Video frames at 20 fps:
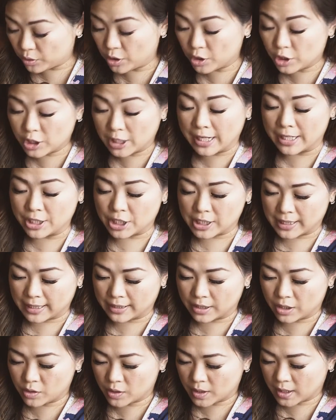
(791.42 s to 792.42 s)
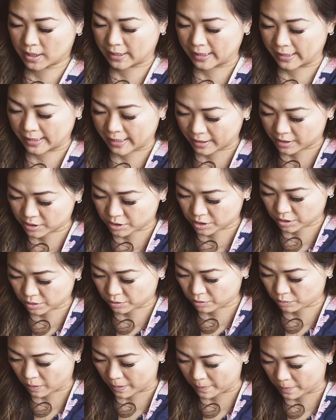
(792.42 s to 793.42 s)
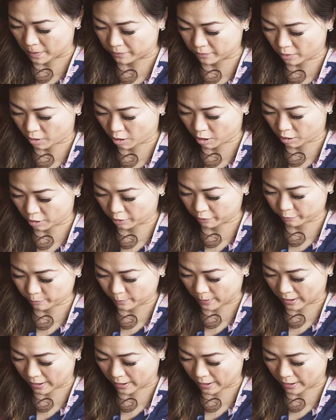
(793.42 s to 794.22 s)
usually I just like to use a Kleenex to wipe off all of